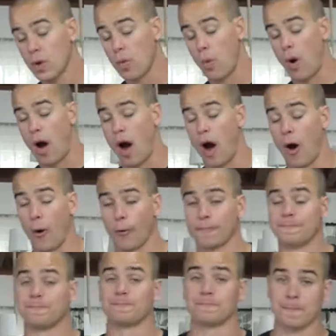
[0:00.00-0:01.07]
wow,
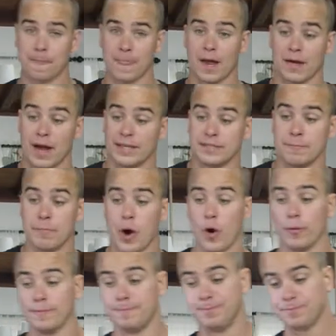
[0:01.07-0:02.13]
nice and
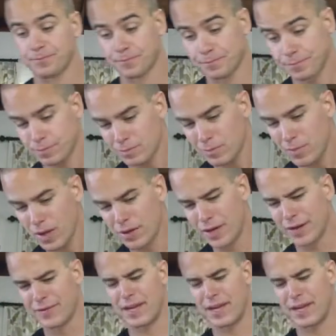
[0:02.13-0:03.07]
potent. You got